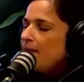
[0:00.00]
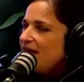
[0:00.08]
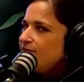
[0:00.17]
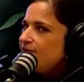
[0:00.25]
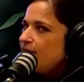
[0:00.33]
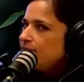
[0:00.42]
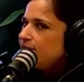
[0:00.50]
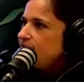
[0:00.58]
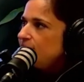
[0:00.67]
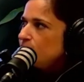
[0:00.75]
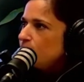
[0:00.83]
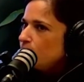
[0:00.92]
Mine
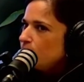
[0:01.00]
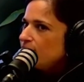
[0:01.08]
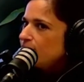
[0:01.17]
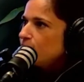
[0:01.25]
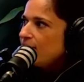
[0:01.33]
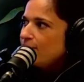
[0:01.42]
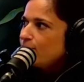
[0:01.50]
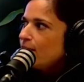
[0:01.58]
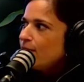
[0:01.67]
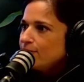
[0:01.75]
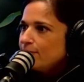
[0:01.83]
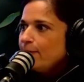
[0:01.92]
volunteered for it. So that's
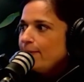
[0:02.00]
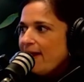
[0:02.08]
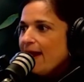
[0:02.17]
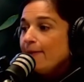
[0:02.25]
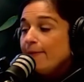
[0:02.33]
why I was a little bit mad.